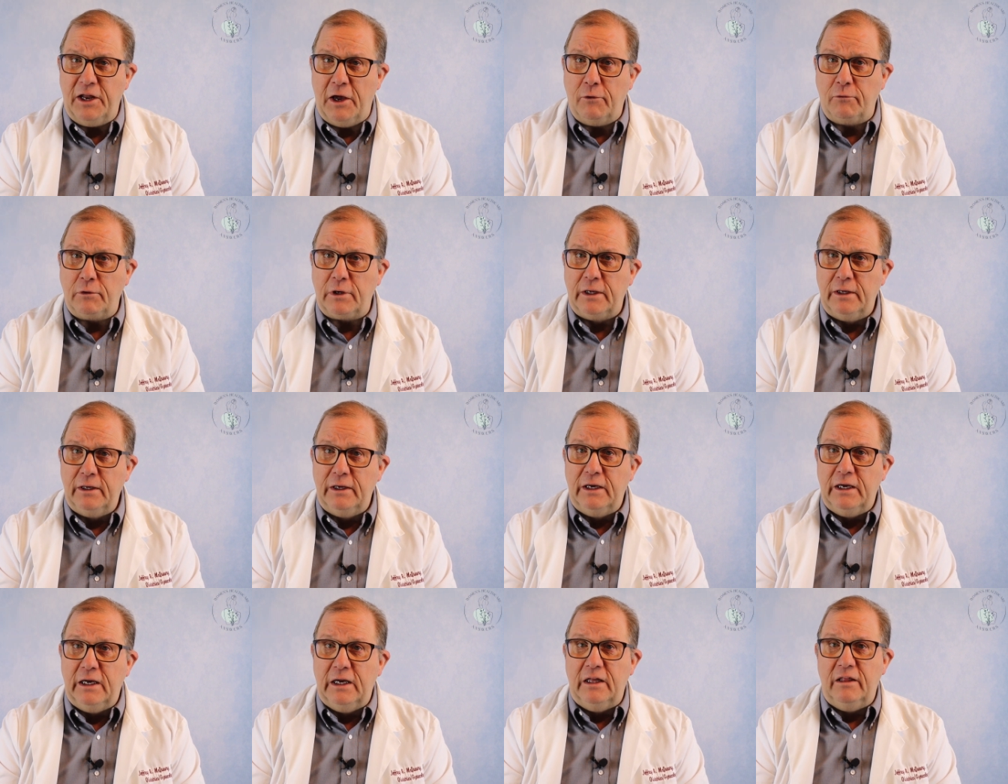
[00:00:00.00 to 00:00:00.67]
note,
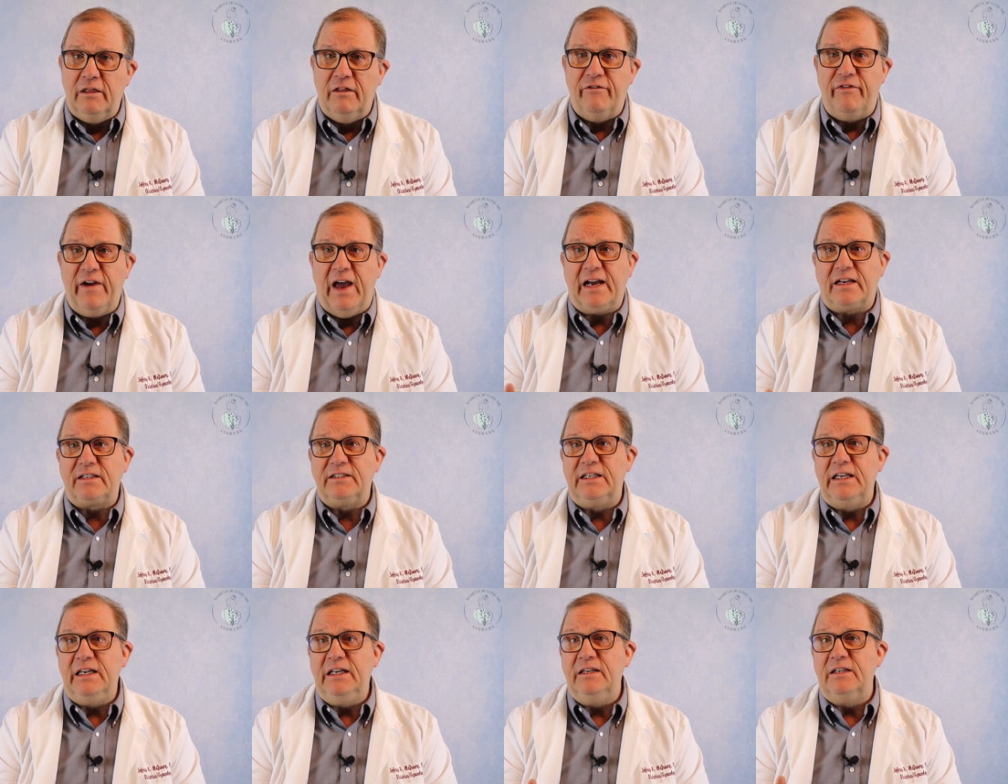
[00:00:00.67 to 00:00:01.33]
the
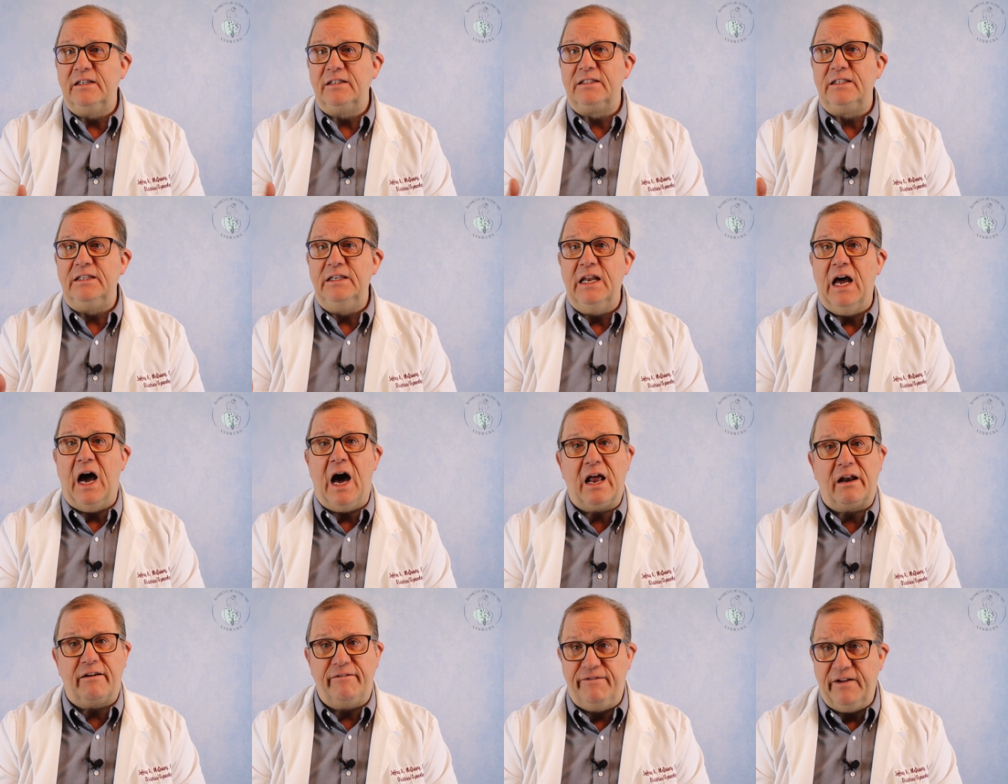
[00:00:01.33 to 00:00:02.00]
vaccine does
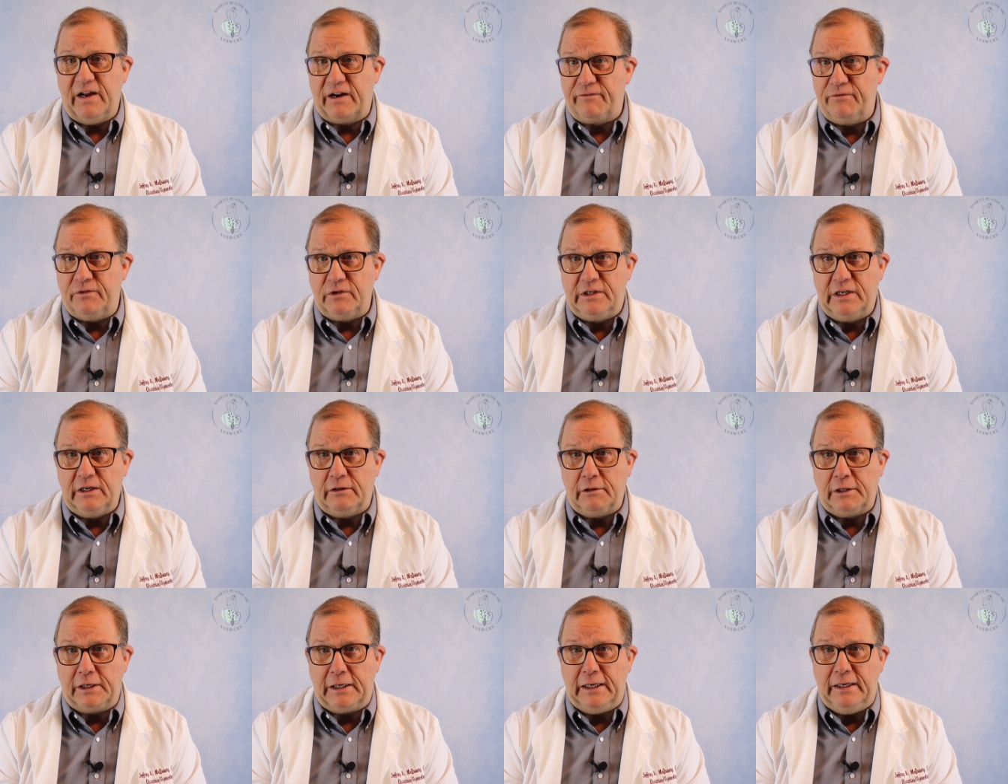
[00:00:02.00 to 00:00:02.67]
not affect
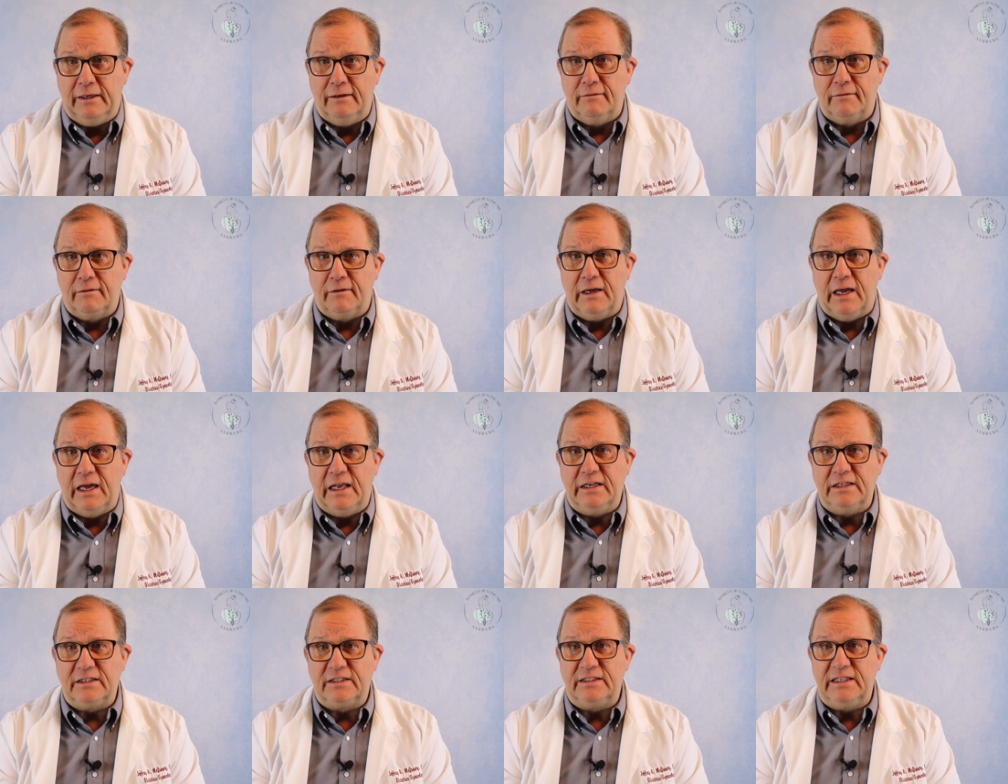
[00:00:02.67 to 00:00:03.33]
fertility
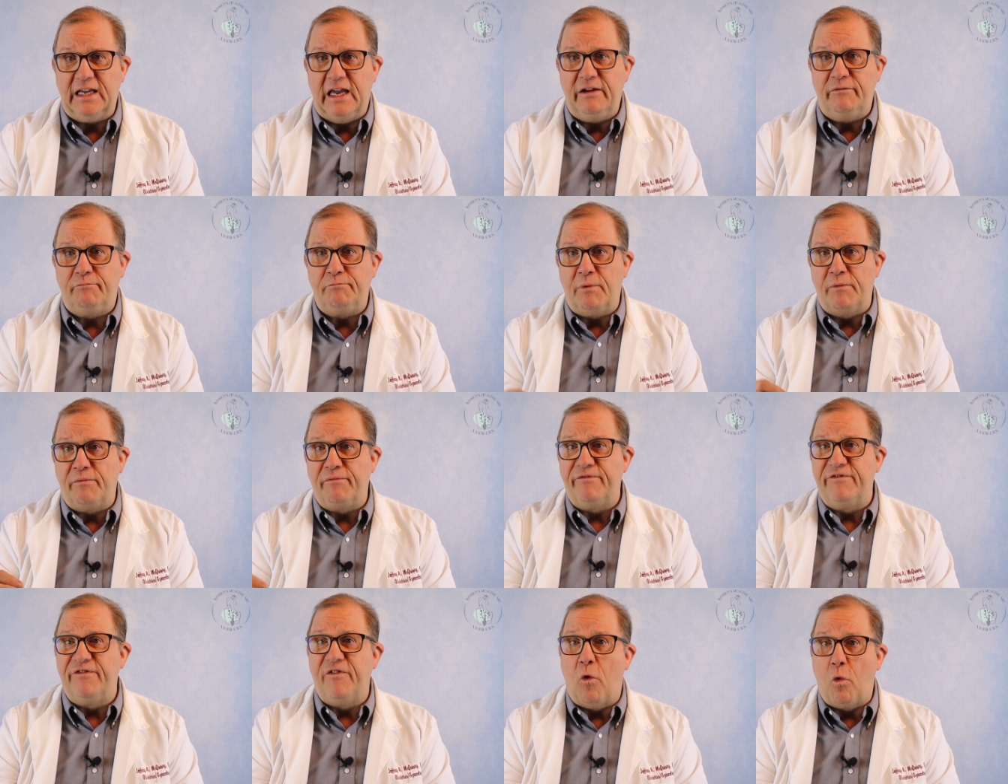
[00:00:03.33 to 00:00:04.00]
and is safe
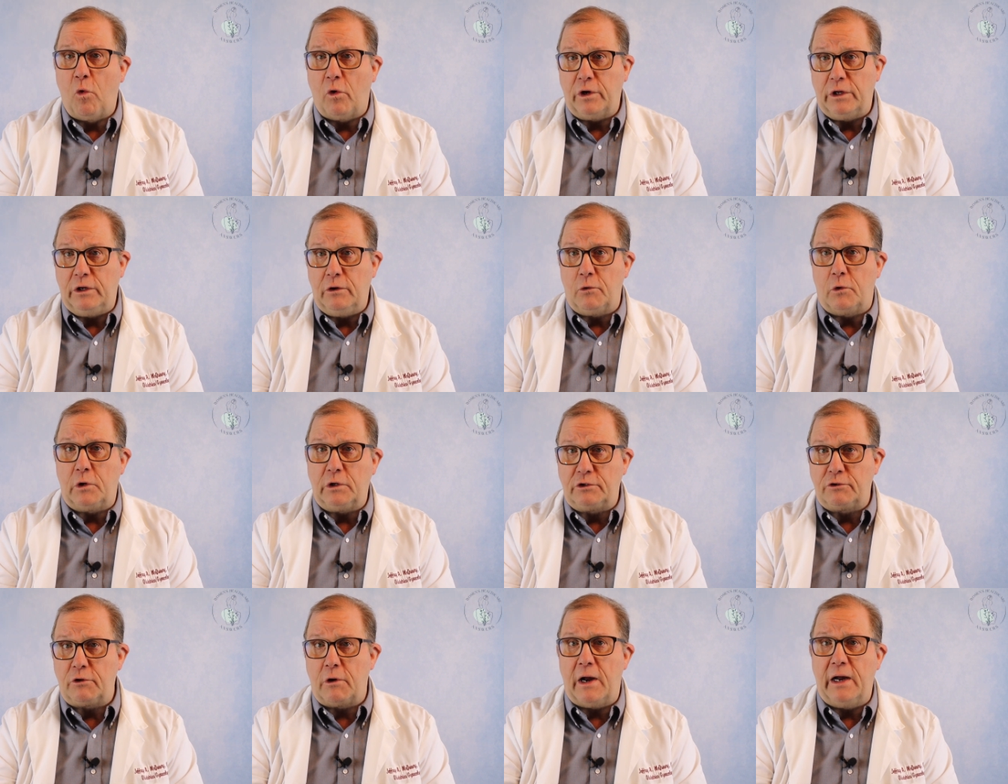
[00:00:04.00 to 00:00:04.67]
before you
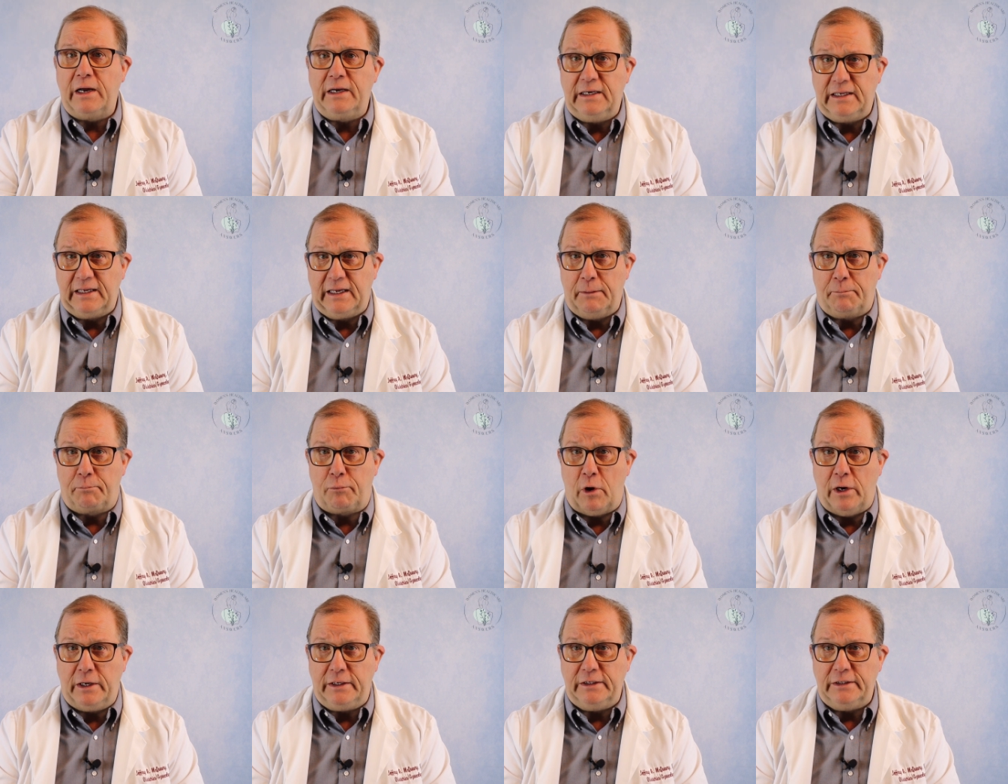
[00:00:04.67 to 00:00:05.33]
are trying to
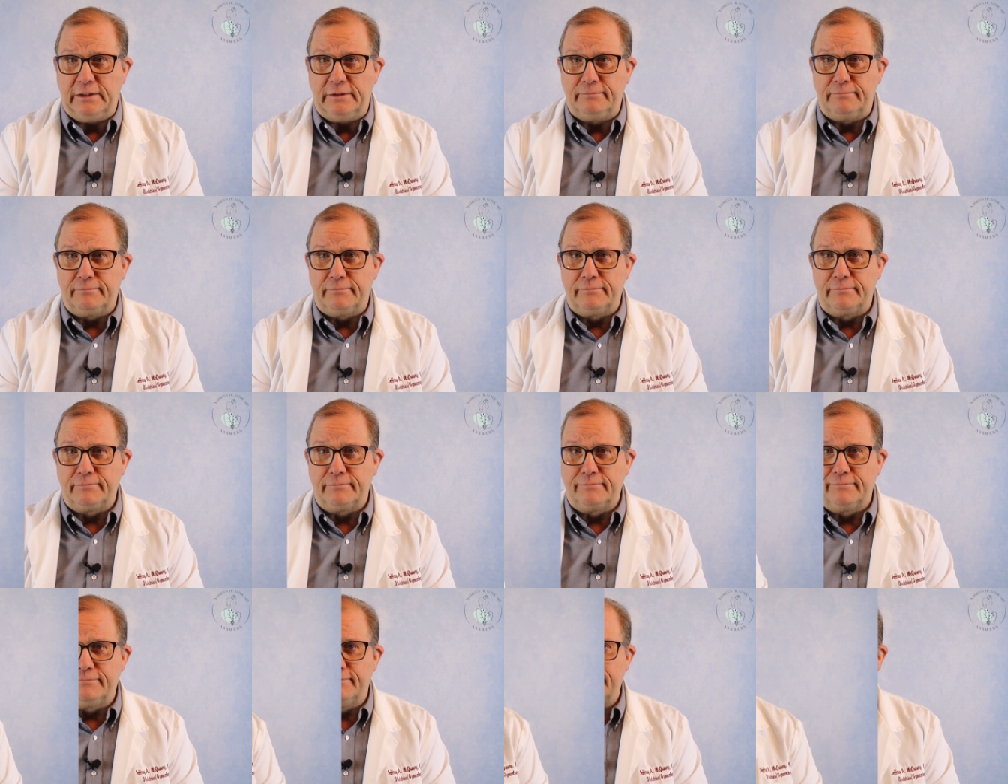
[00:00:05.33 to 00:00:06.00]
get pregnant.
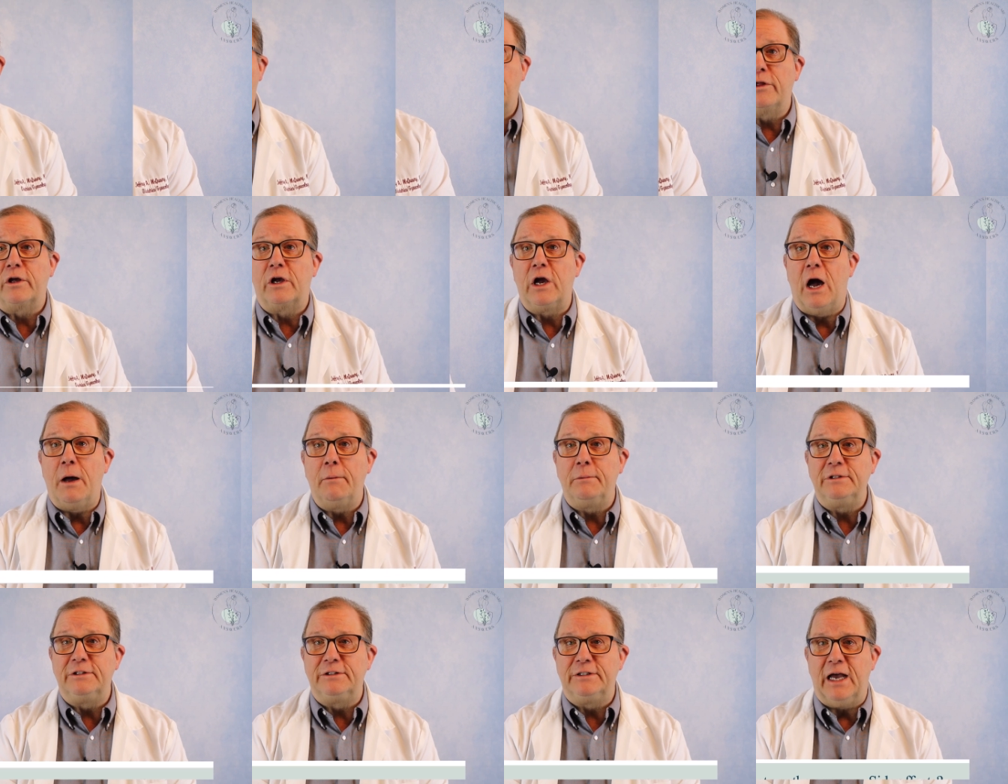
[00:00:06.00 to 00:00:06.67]
What are the
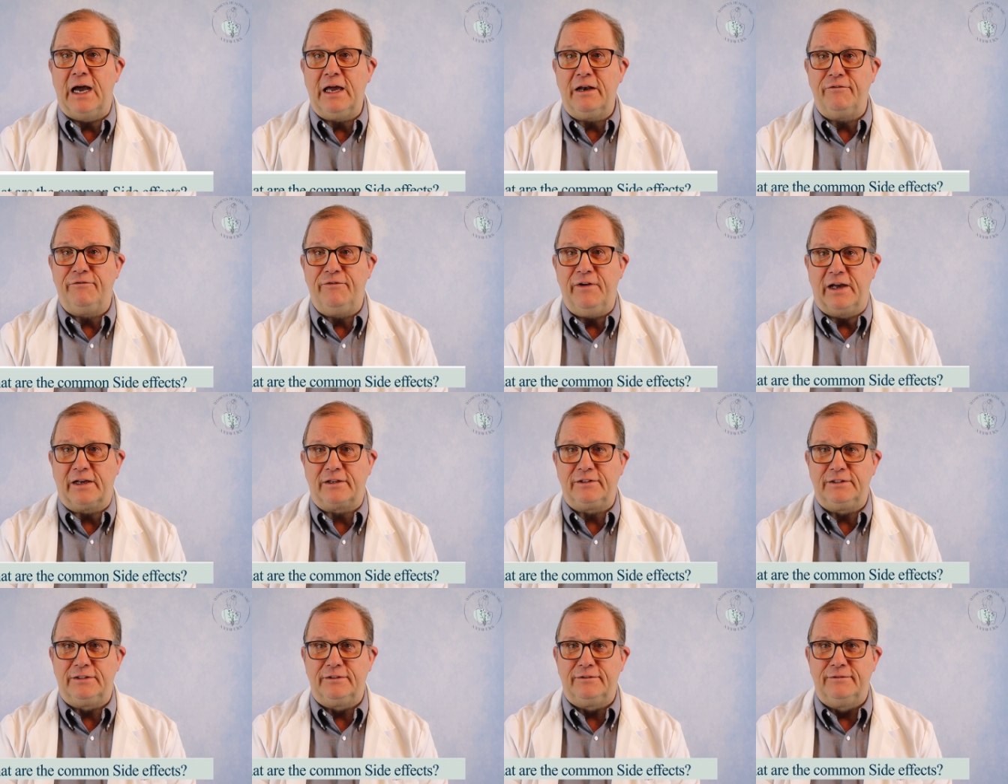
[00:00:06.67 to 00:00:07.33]
common side
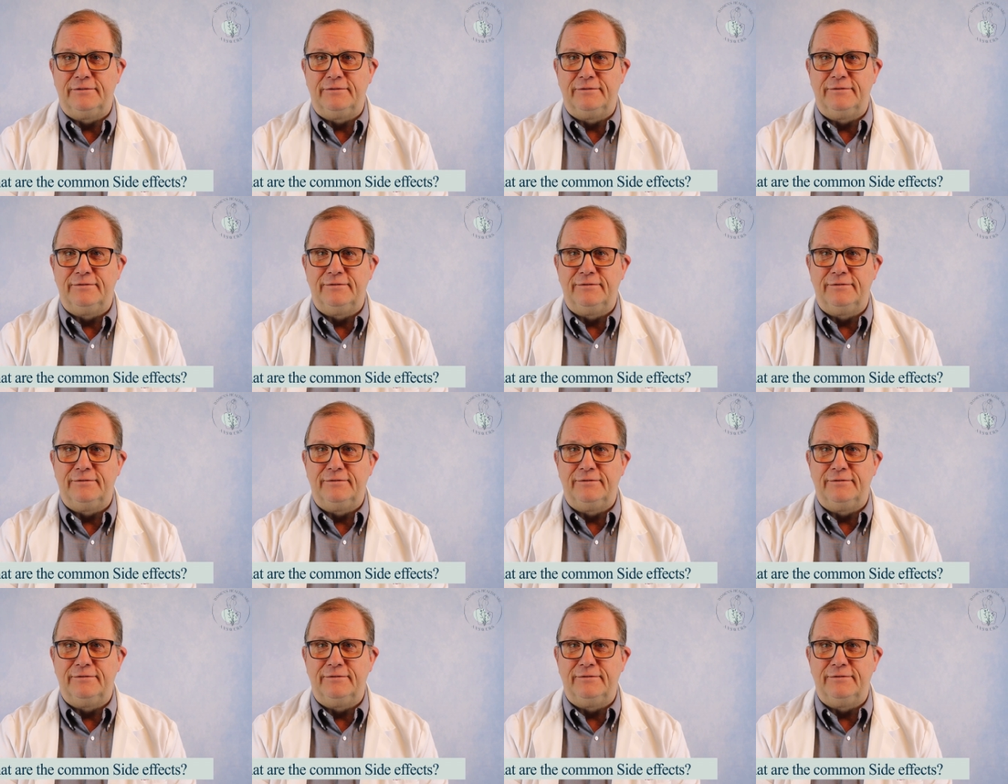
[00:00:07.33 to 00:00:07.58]
effects?